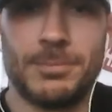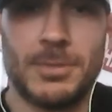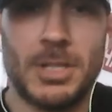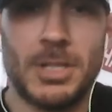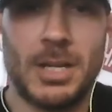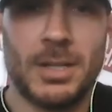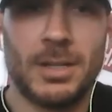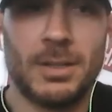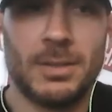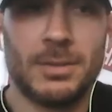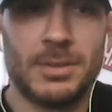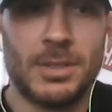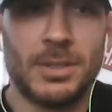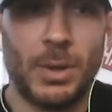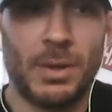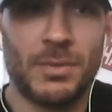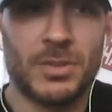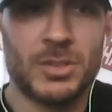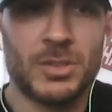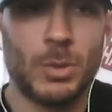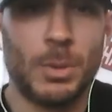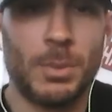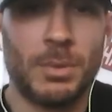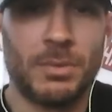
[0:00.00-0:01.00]
don't
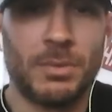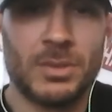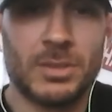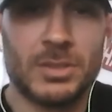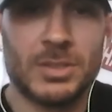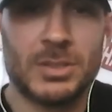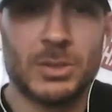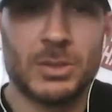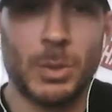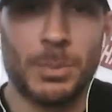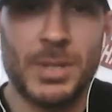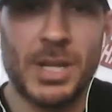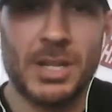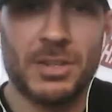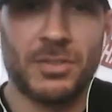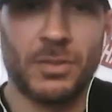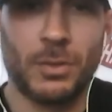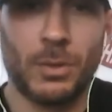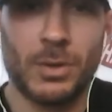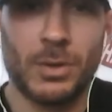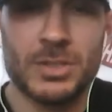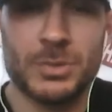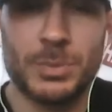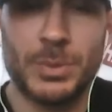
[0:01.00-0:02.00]
have a swim test
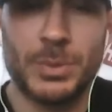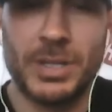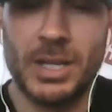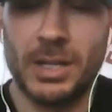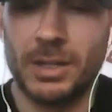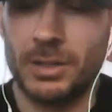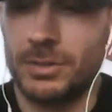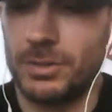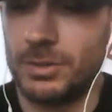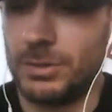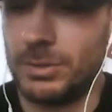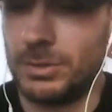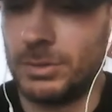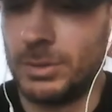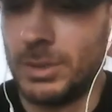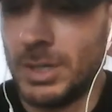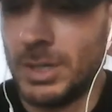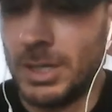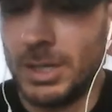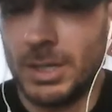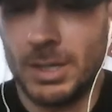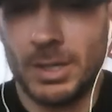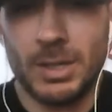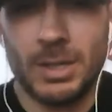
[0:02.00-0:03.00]
for us. We got to do
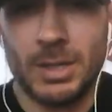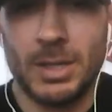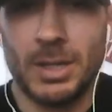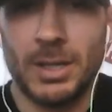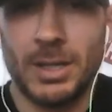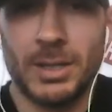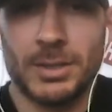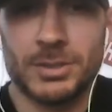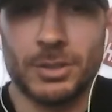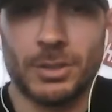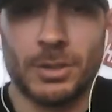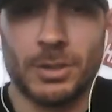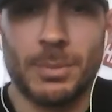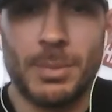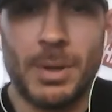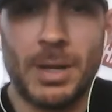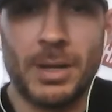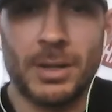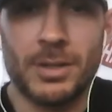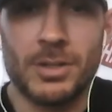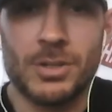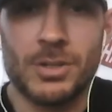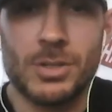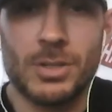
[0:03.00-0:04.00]
a certain
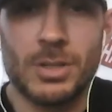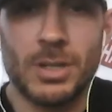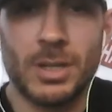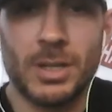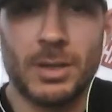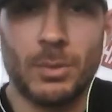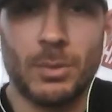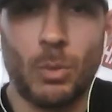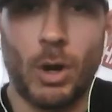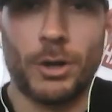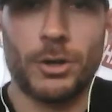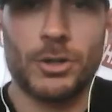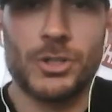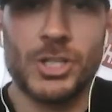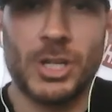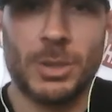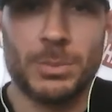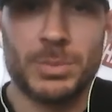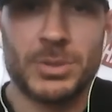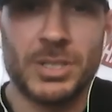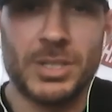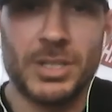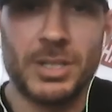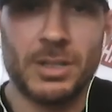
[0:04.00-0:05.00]
amount of water
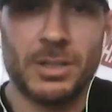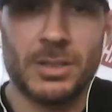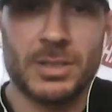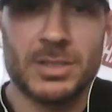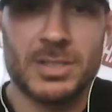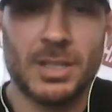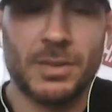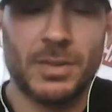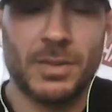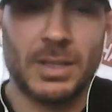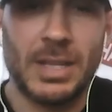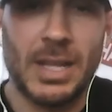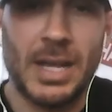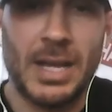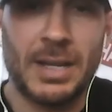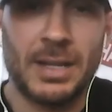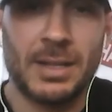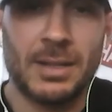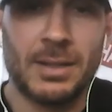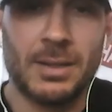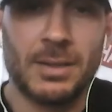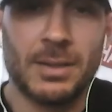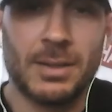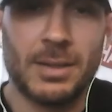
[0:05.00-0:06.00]
jumps a year and stuff like that.
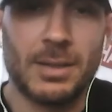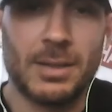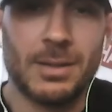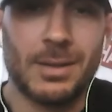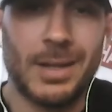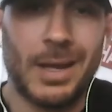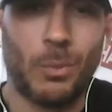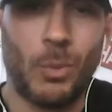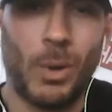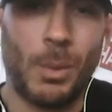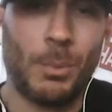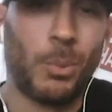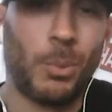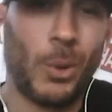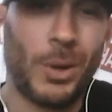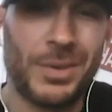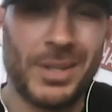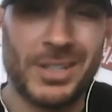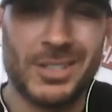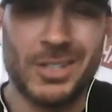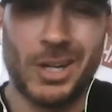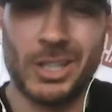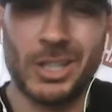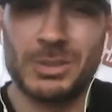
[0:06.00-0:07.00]
And at one
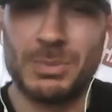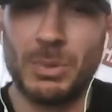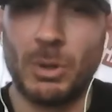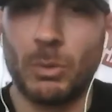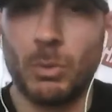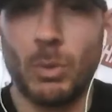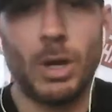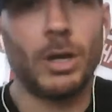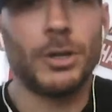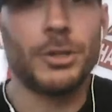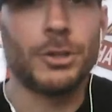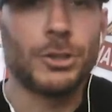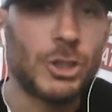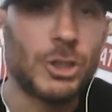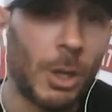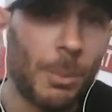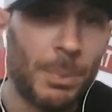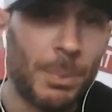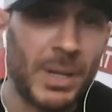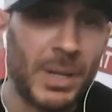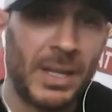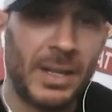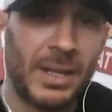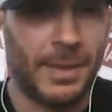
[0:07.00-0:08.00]
point they talked about, well, you
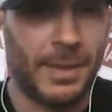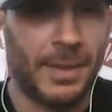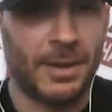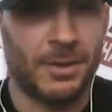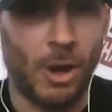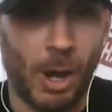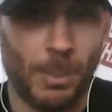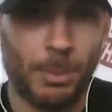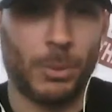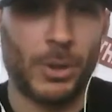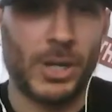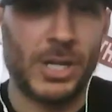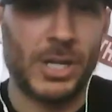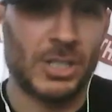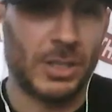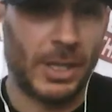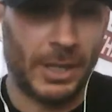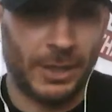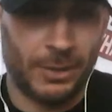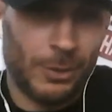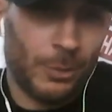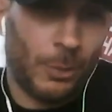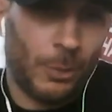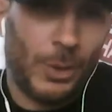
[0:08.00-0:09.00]
jump and then operation,
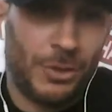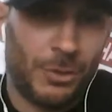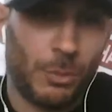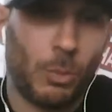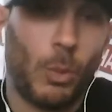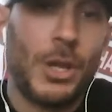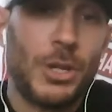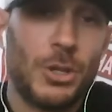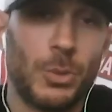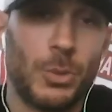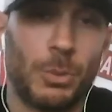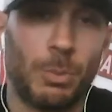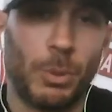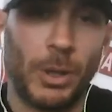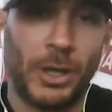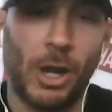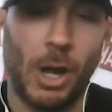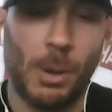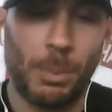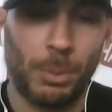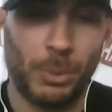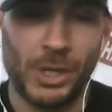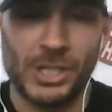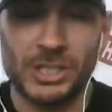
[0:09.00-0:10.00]
like you with what you would bring
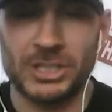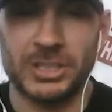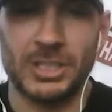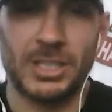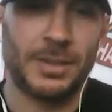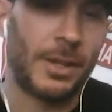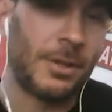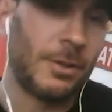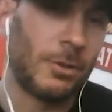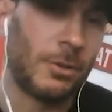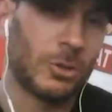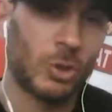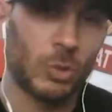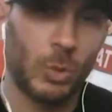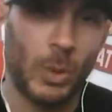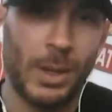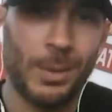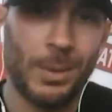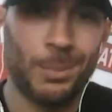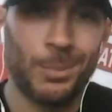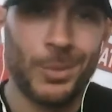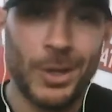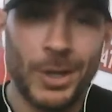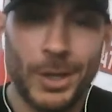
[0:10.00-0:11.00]
operationally, and then you'll
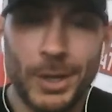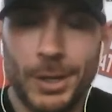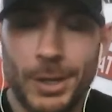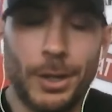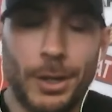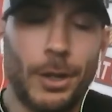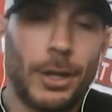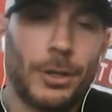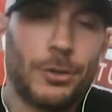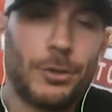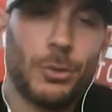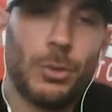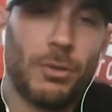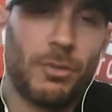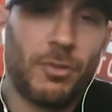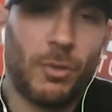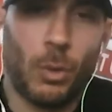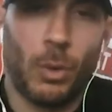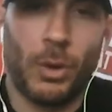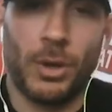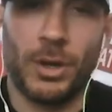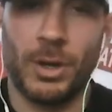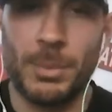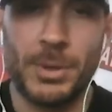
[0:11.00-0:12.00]
swim, you know, like do a
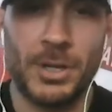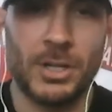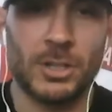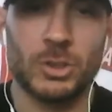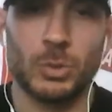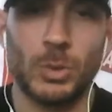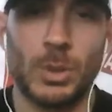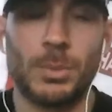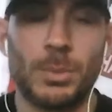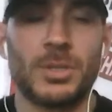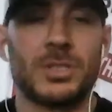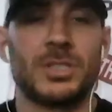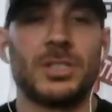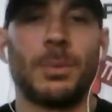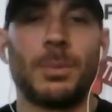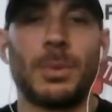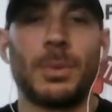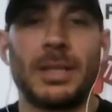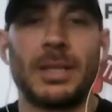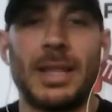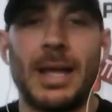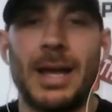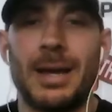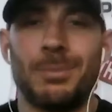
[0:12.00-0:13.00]
400 meter swim or something
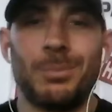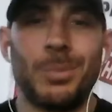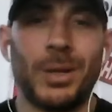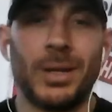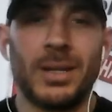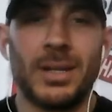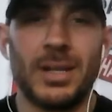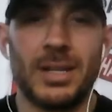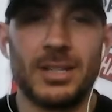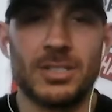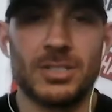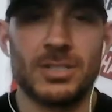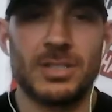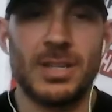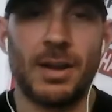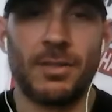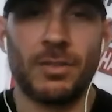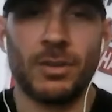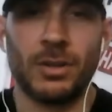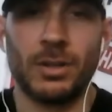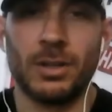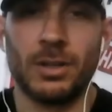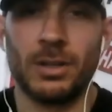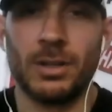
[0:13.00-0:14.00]
like that, but it's
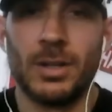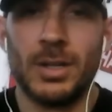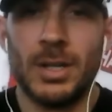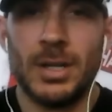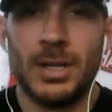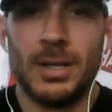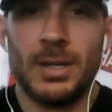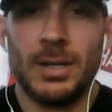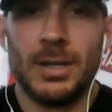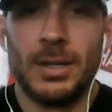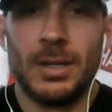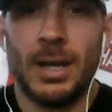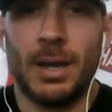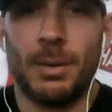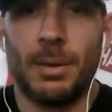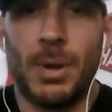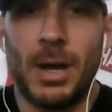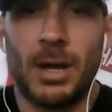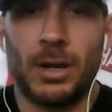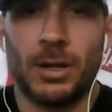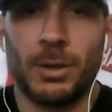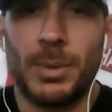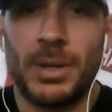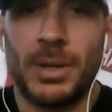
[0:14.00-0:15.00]
never
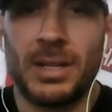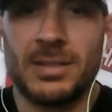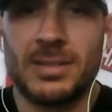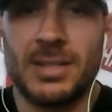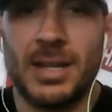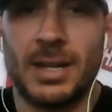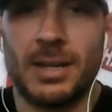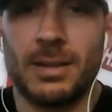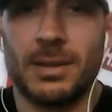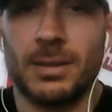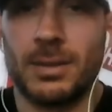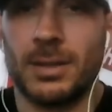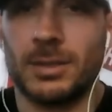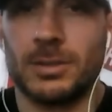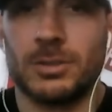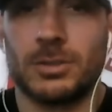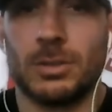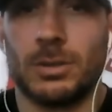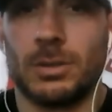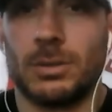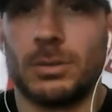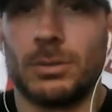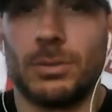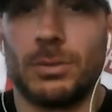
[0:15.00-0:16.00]
amalgamated into anything.
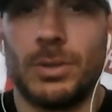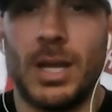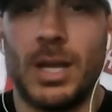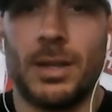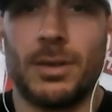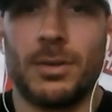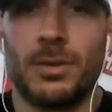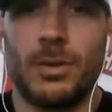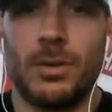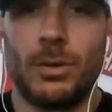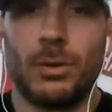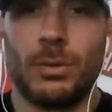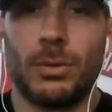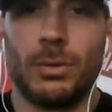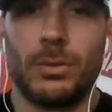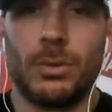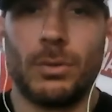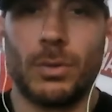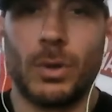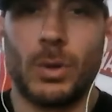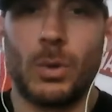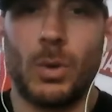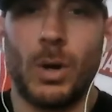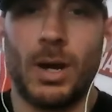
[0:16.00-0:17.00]
So yeah, no
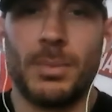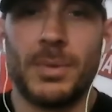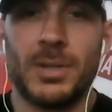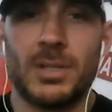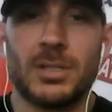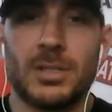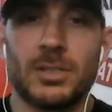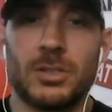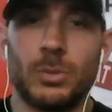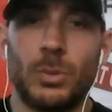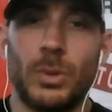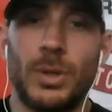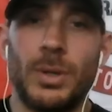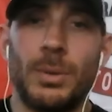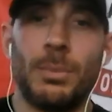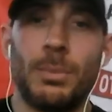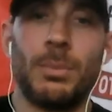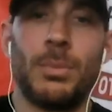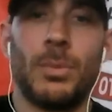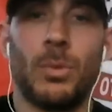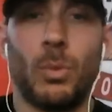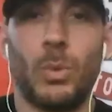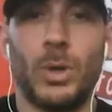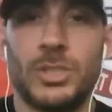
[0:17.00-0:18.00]
requirement to
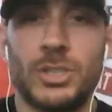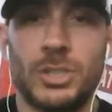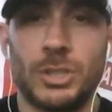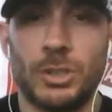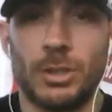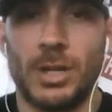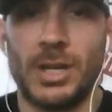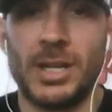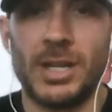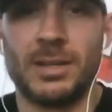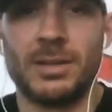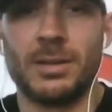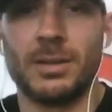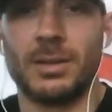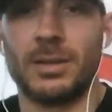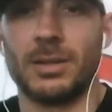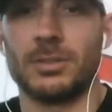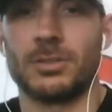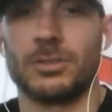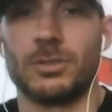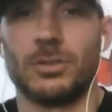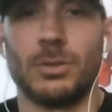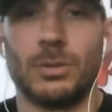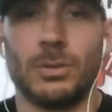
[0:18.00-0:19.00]
swim. Once you're in,
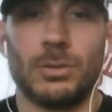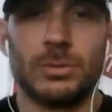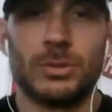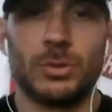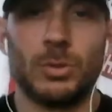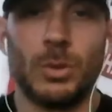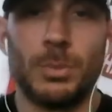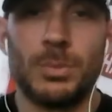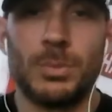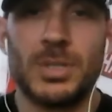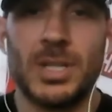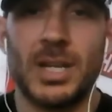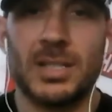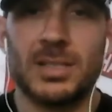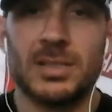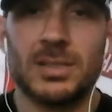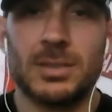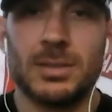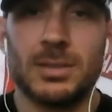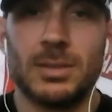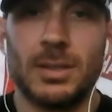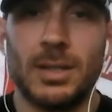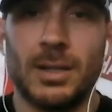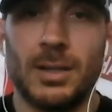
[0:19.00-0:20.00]
there's no swim
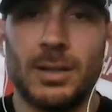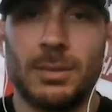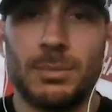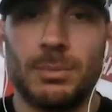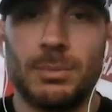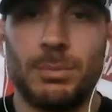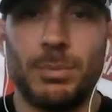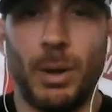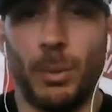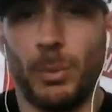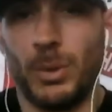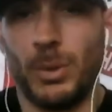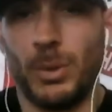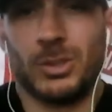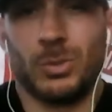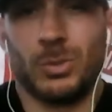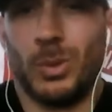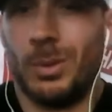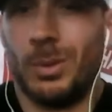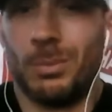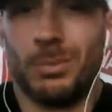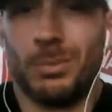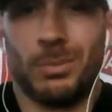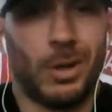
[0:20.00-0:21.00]
test, but we
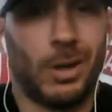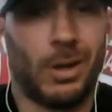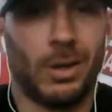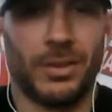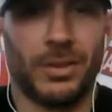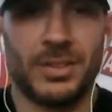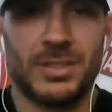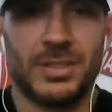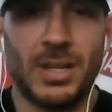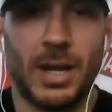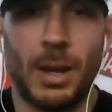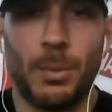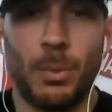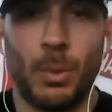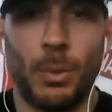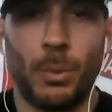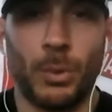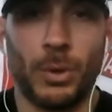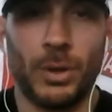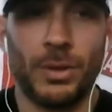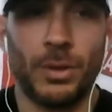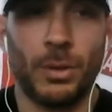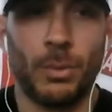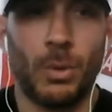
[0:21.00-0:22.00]
swim all the time when
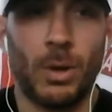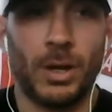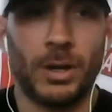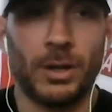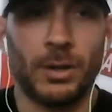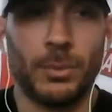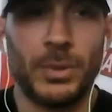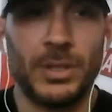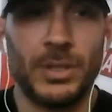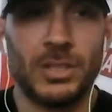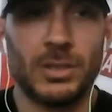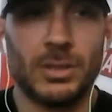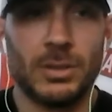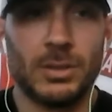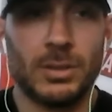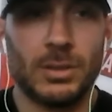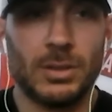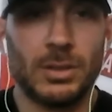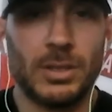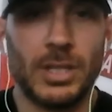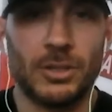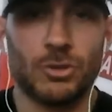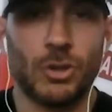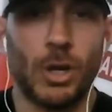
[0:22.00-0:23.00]
we're in the water. We
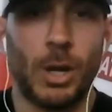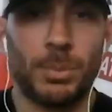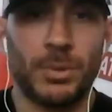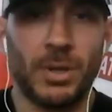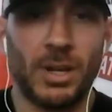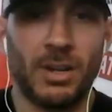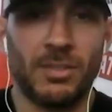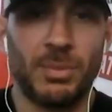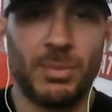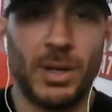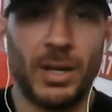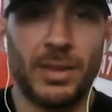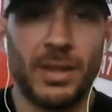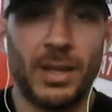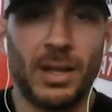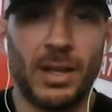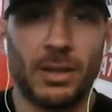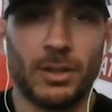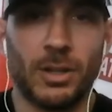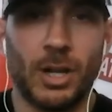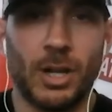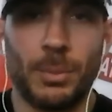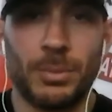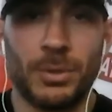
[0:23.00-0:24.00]
get dropped off by the
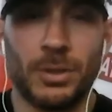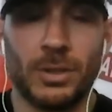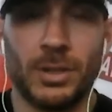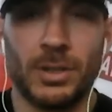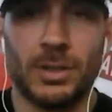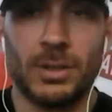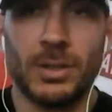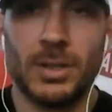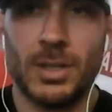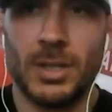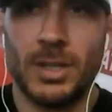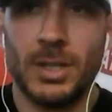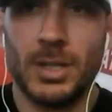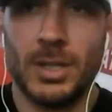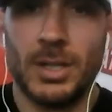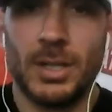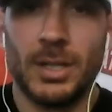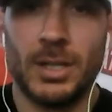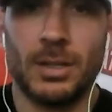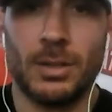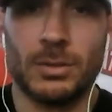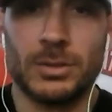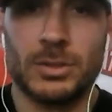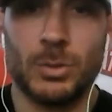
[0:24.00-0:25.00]
helicopter and,
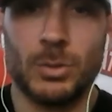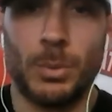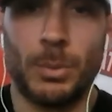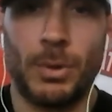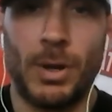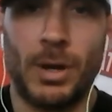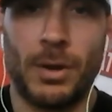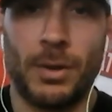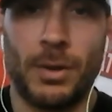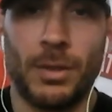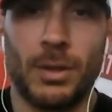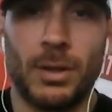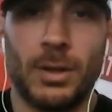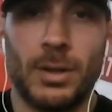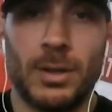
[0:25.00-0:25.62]
you know, swim around